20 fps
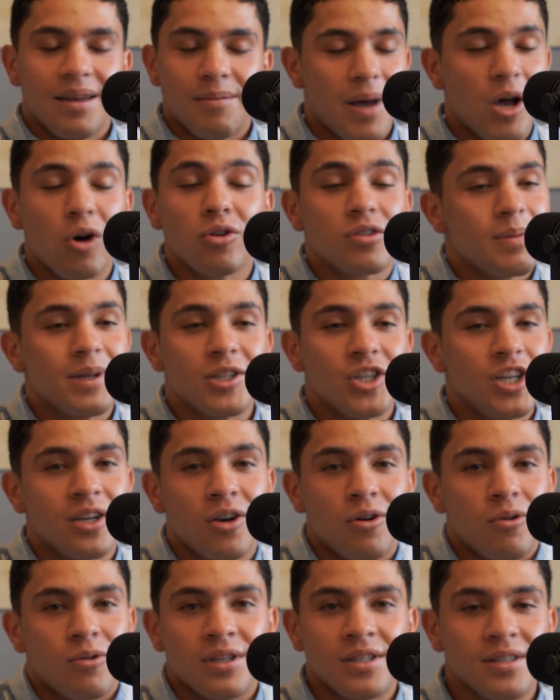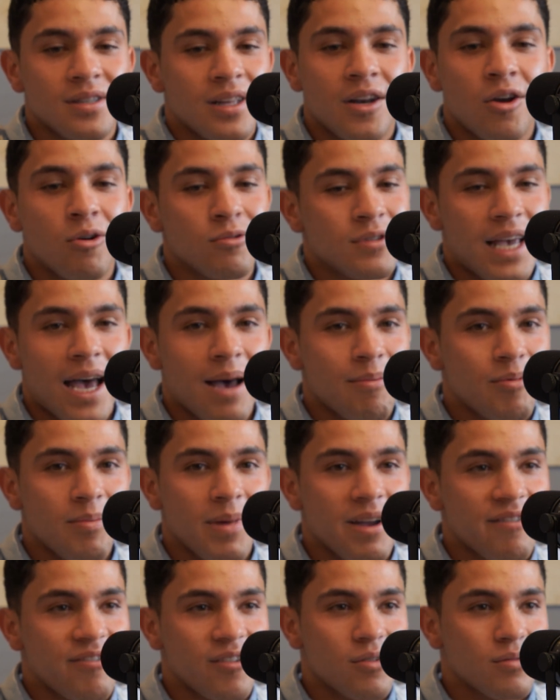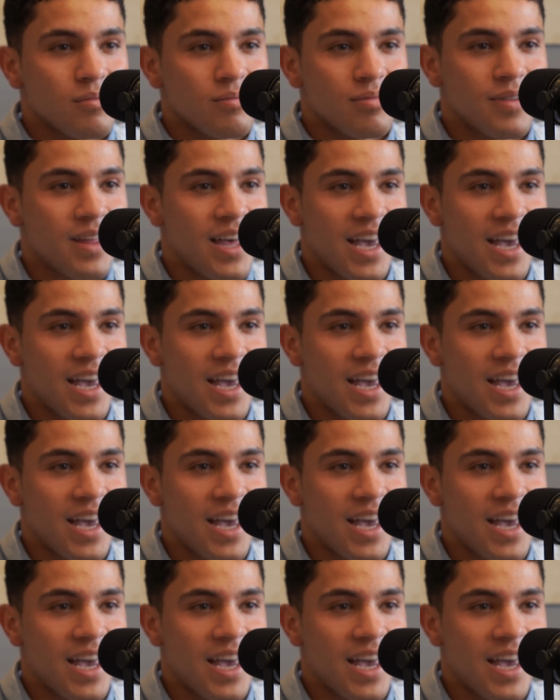my ultimate cheat code is the Notes app on my phone.